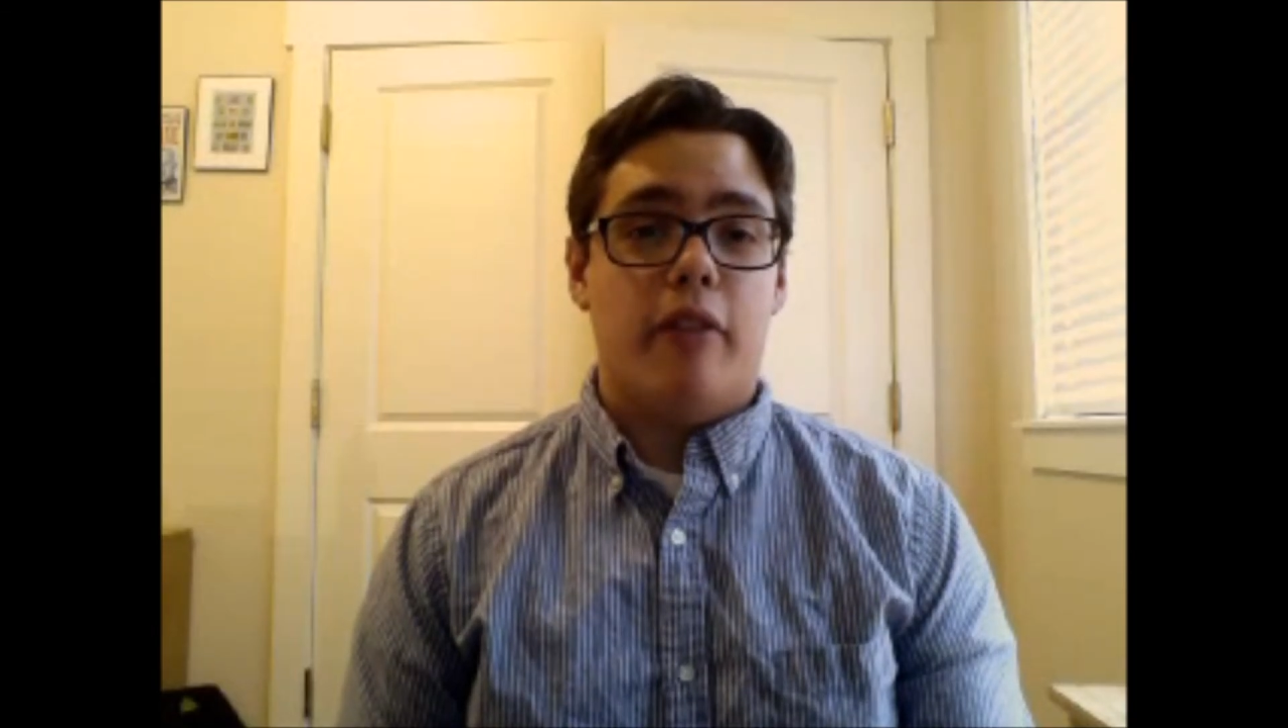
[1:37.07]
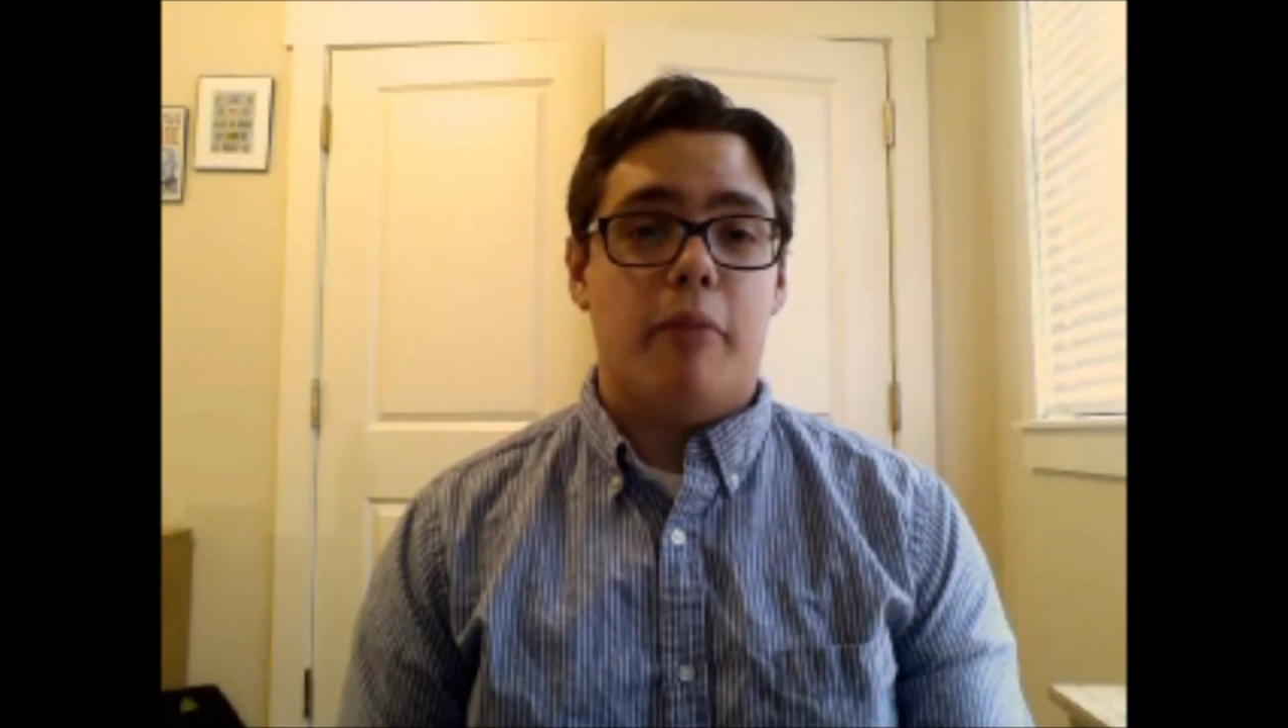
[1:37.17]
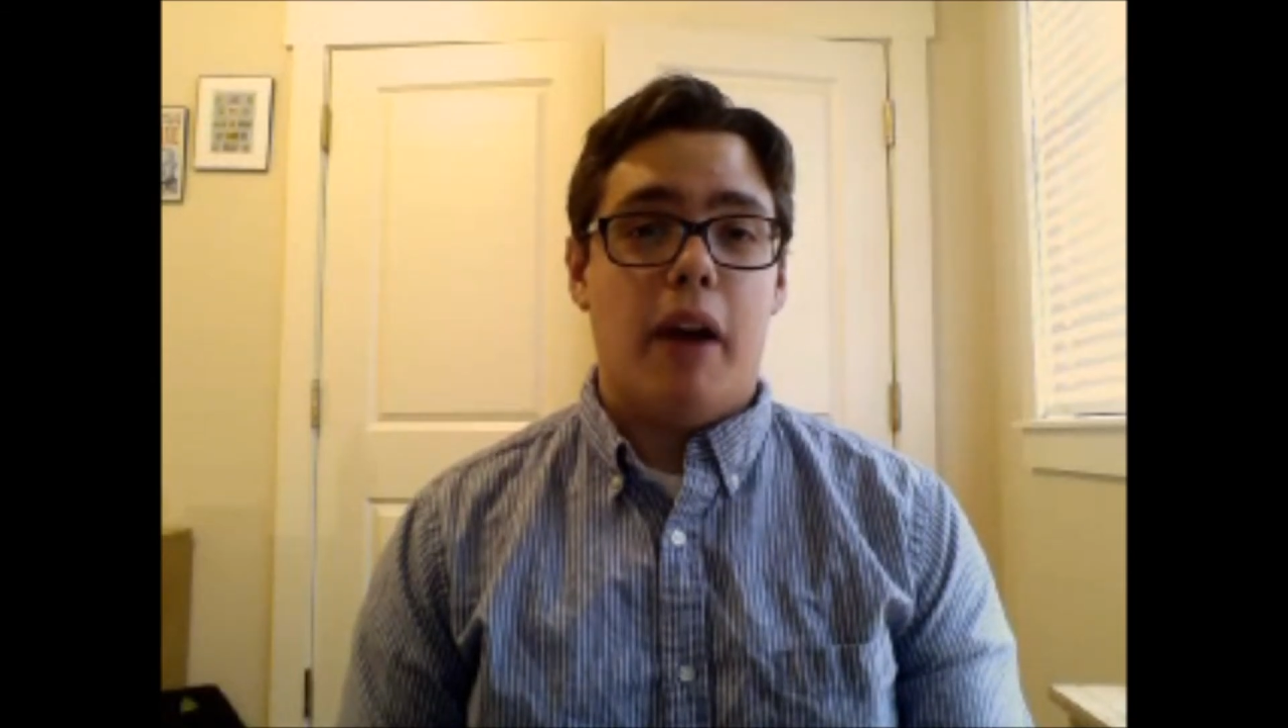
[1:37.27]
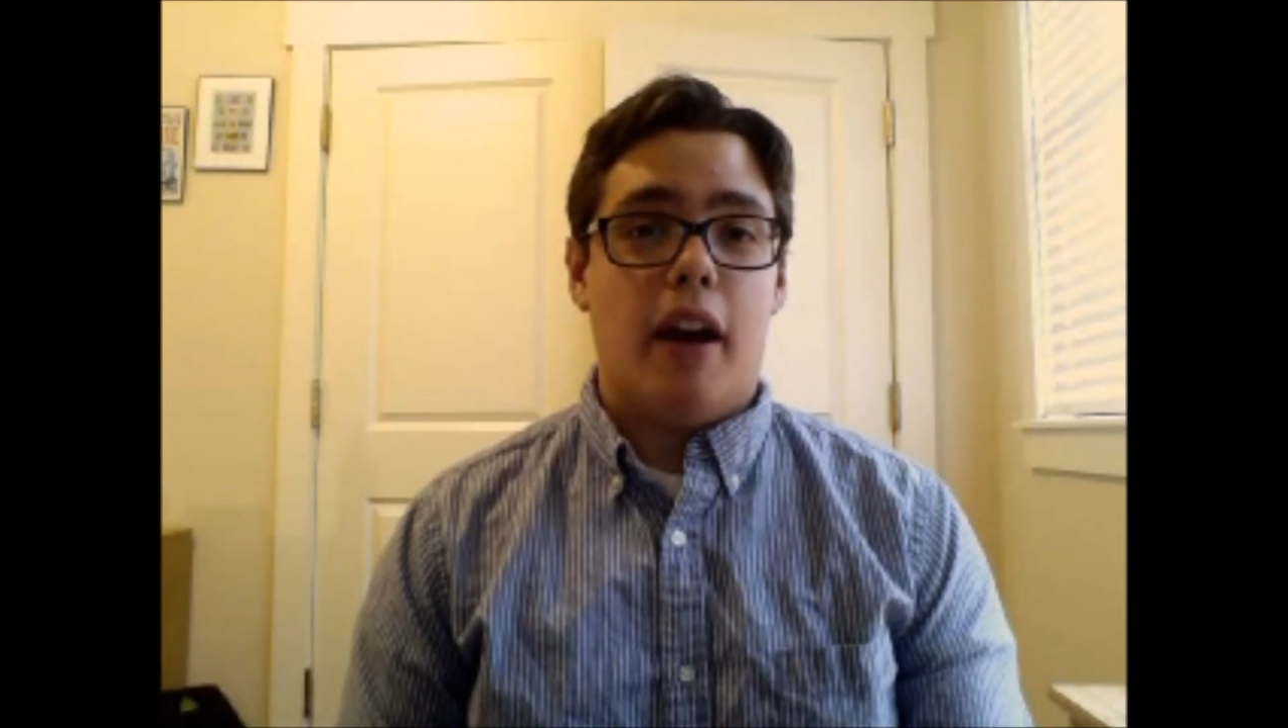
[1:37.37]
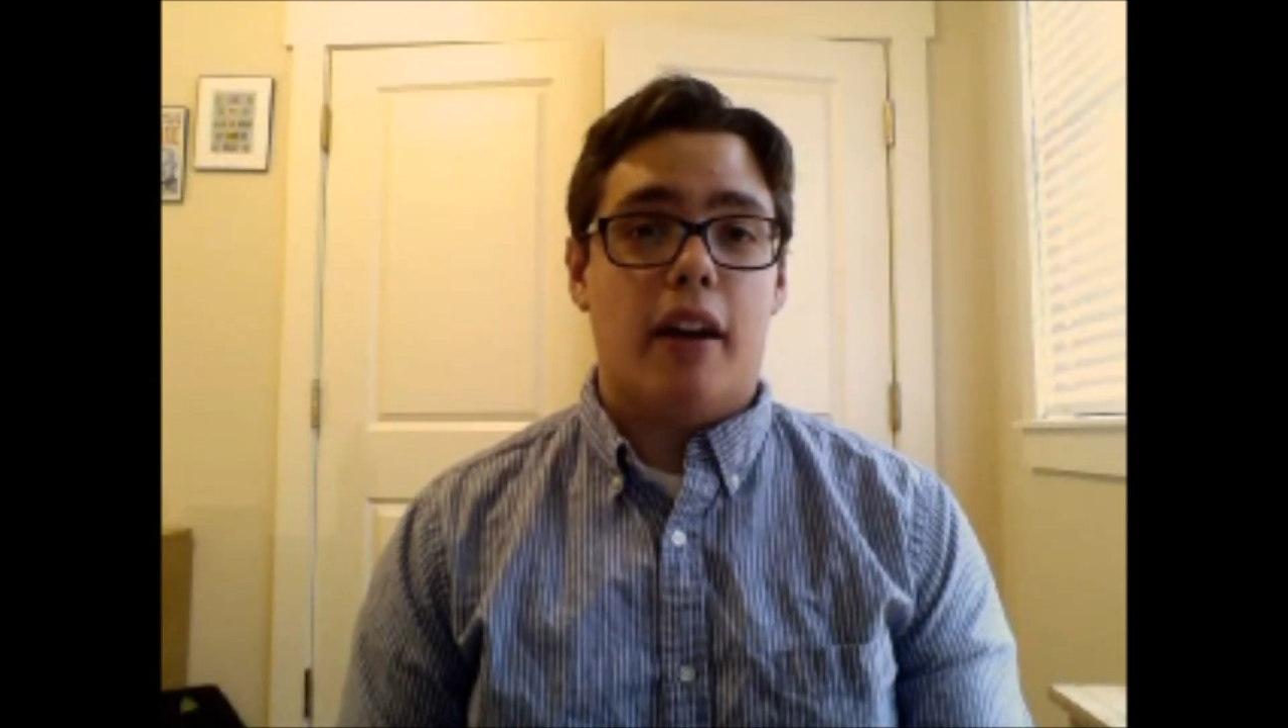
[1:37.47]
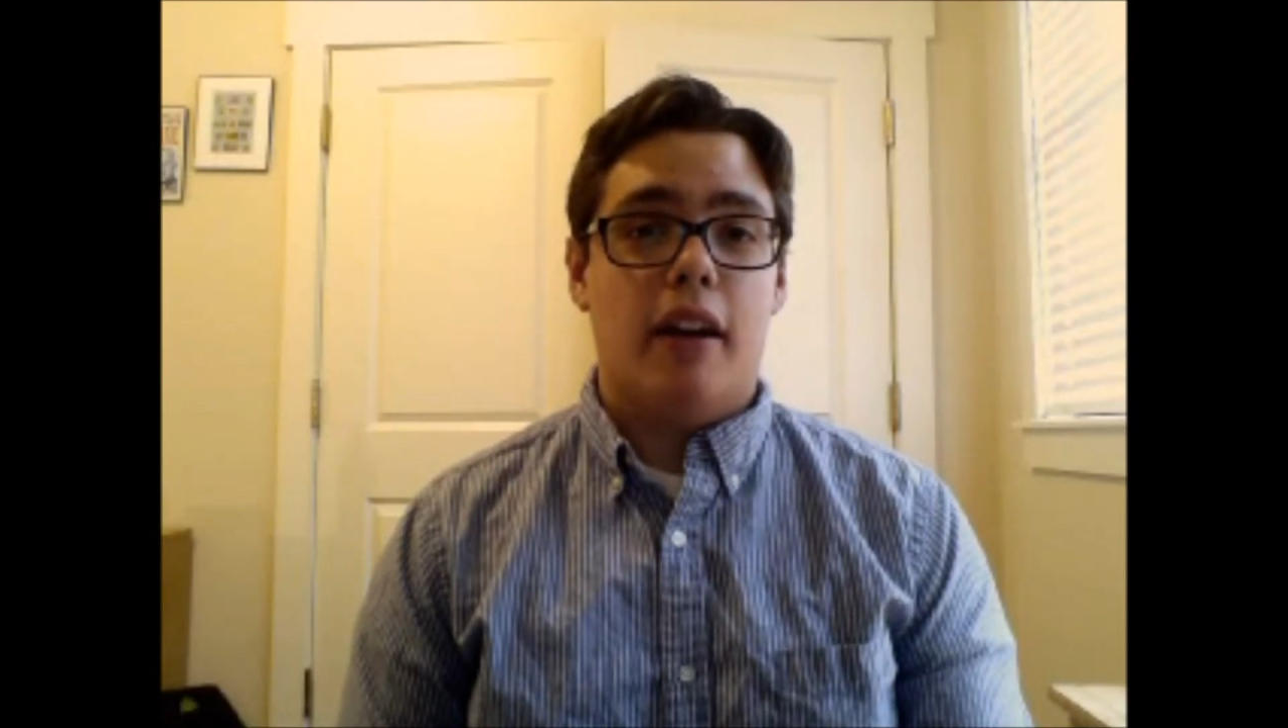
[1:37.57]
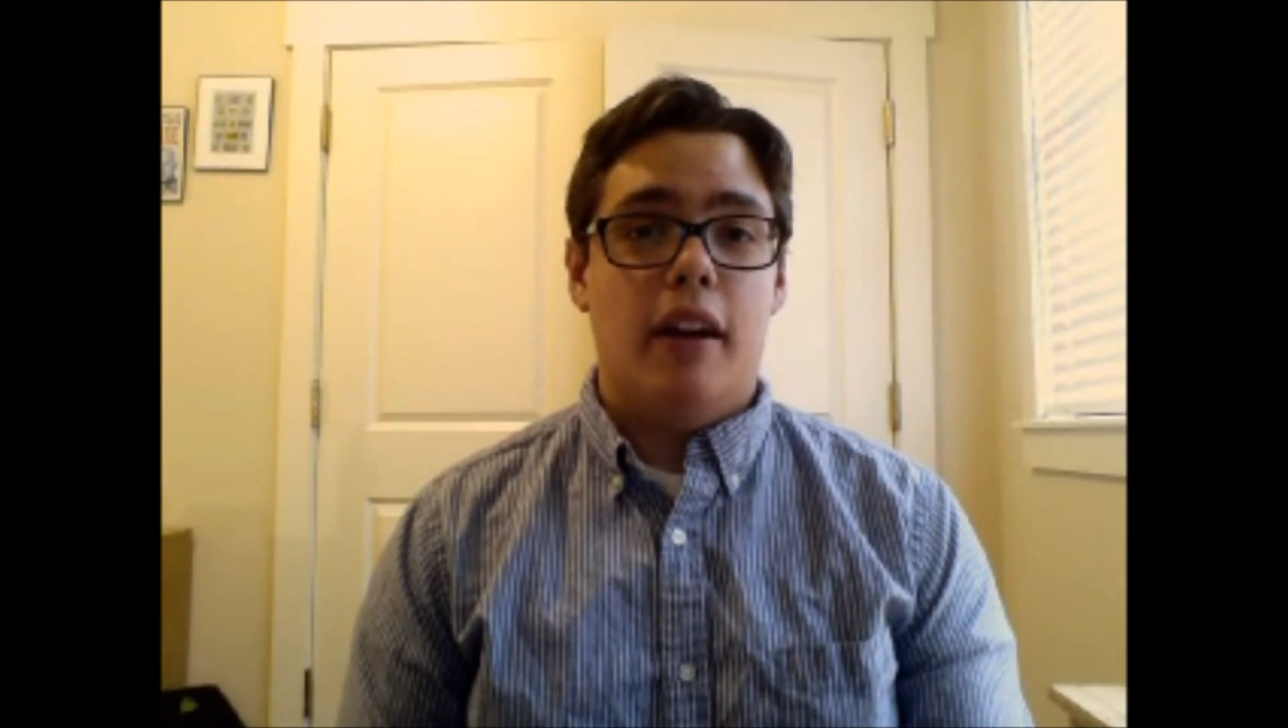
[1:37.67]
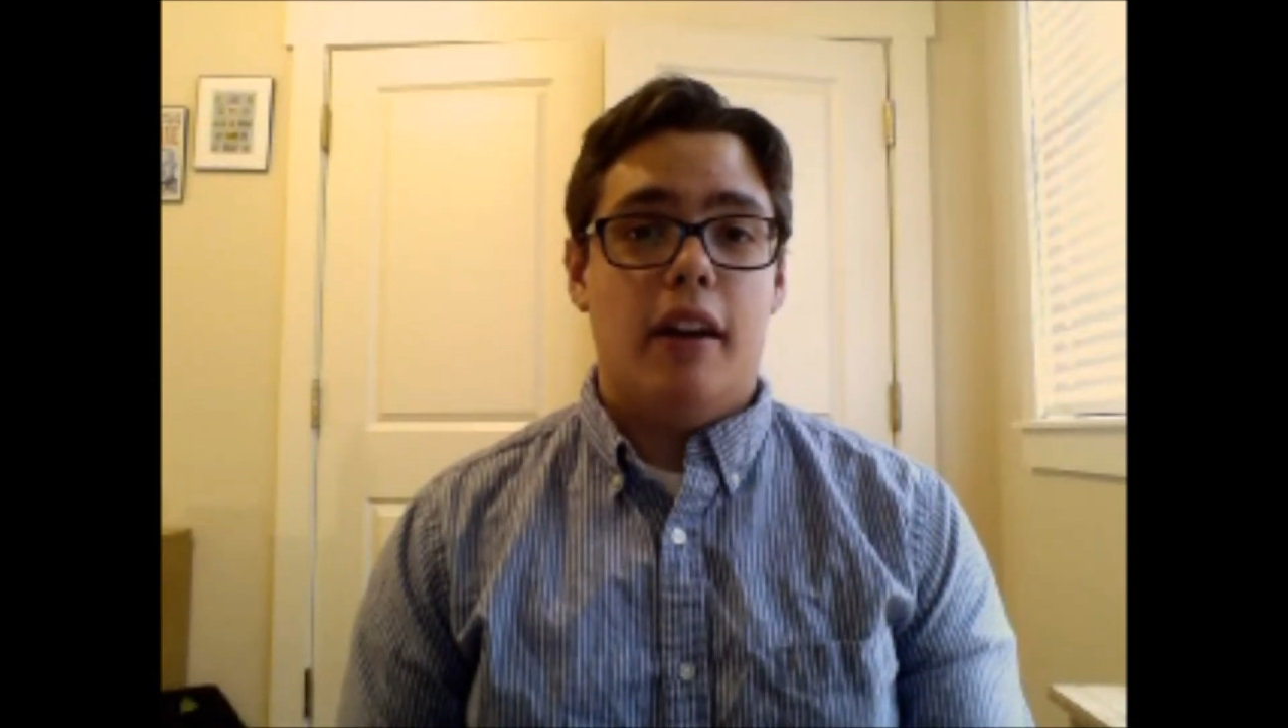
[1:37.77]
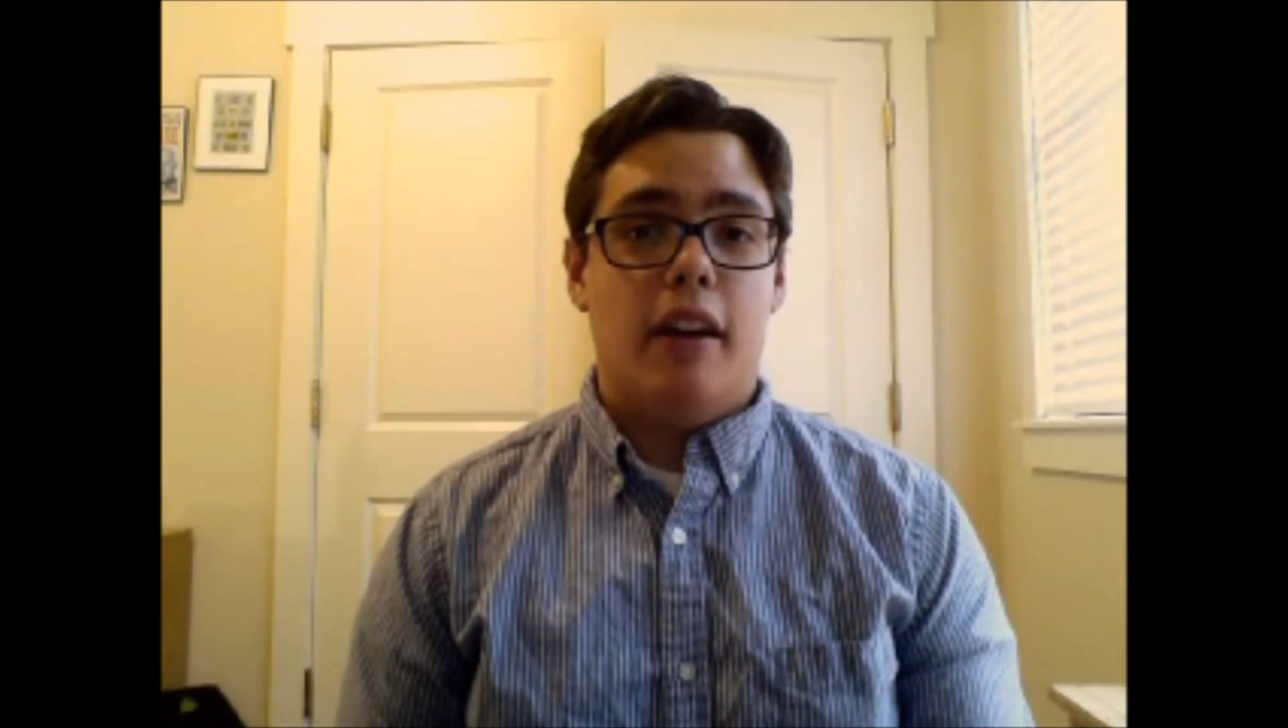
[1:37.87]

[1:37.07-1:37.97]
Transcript: your back,